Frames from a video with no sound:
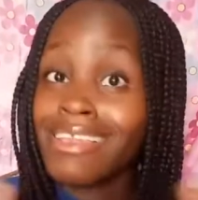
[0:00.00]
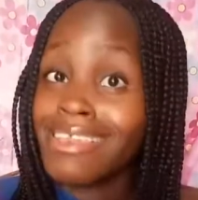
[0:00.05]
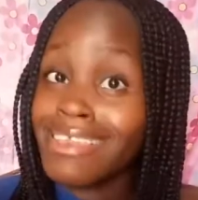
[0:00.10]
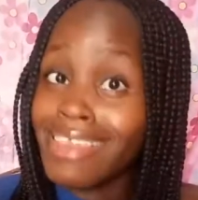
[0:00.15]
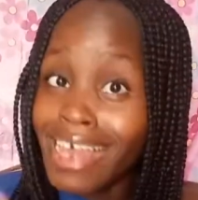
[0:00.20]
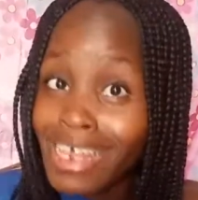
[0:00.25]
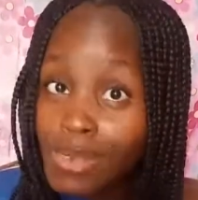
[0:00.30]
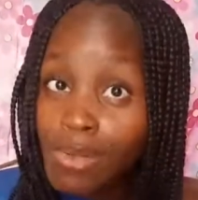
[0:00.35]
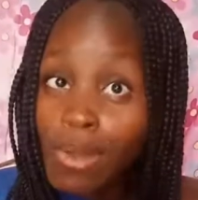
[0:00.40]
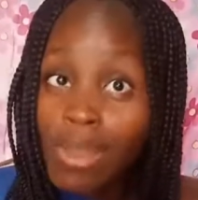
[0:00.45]

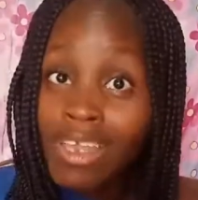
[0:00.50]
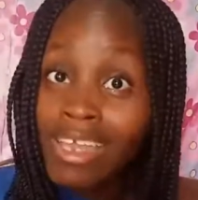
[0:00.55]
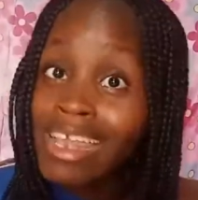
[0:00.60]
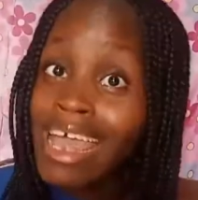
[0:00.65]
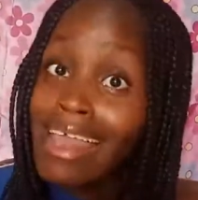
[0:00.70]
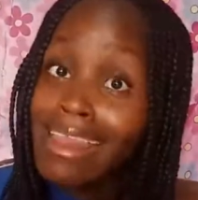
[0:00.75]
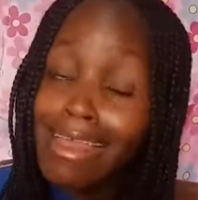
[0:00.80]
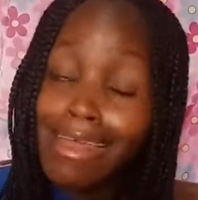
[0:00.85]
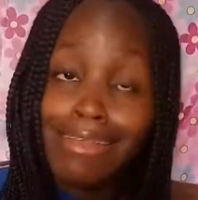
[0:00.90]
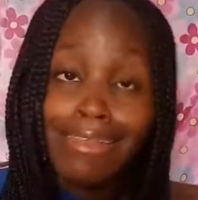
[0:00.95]
That's one thing
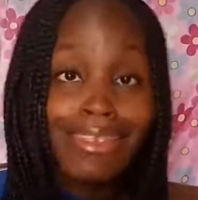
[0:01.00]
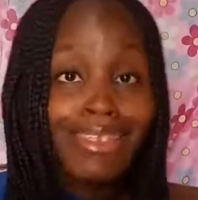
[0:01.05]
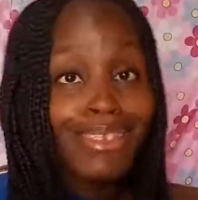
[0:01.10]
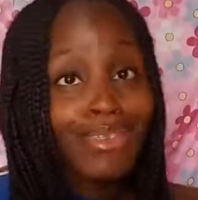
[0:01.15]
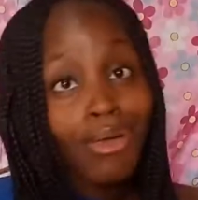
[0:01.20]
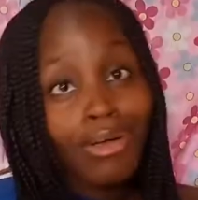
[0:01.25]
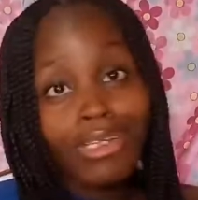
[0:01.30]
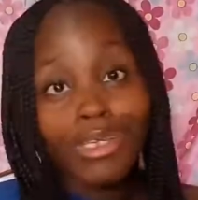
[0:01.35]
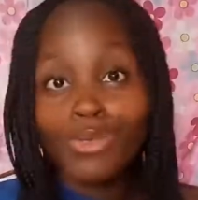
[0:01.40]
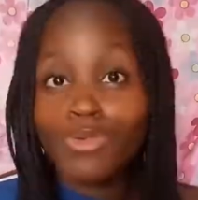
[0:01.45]
I learned,
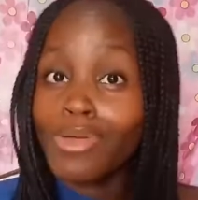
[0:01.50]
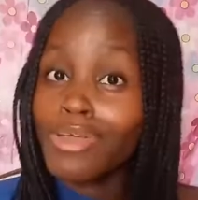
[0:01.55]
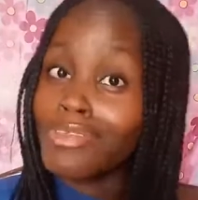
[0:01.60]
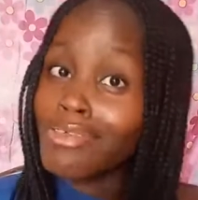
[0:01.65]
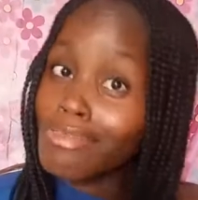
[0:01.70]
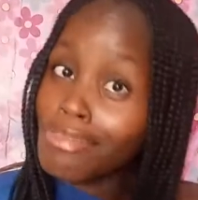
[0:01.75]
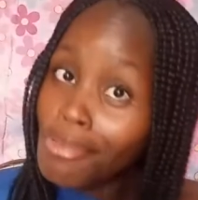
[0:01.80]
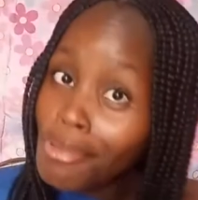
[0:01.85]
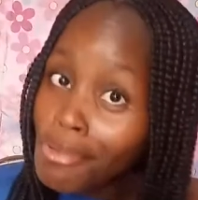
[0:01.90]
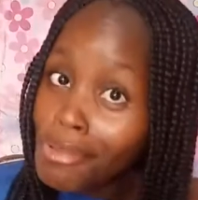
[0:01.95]
turning
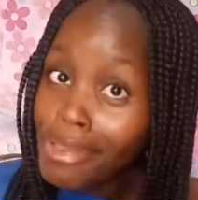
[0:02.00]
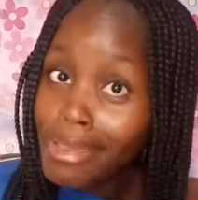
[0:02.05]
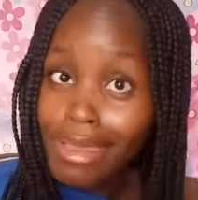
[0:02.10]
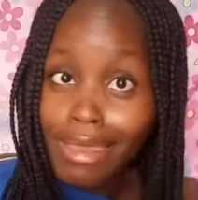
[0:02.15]
23.